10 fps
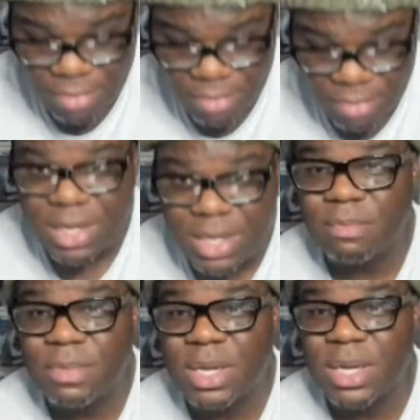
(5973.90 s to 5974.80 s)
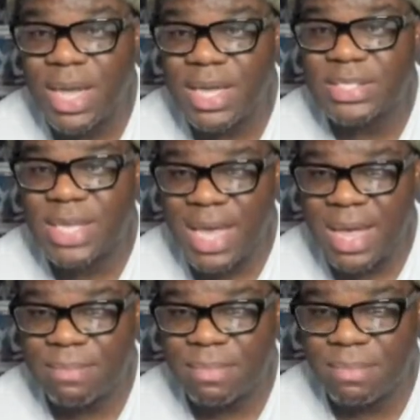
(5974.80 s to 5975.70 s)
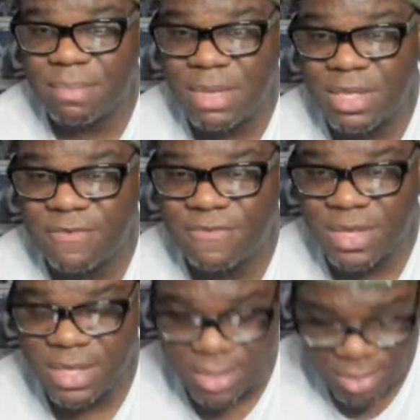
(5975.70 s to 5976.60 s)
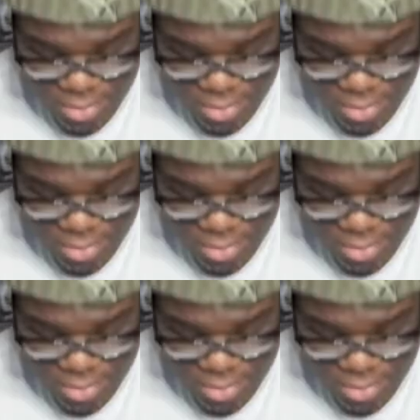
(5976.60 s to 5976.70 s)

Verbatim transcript: gonna be I'm gonna be a Nike's app Mickey Ficky.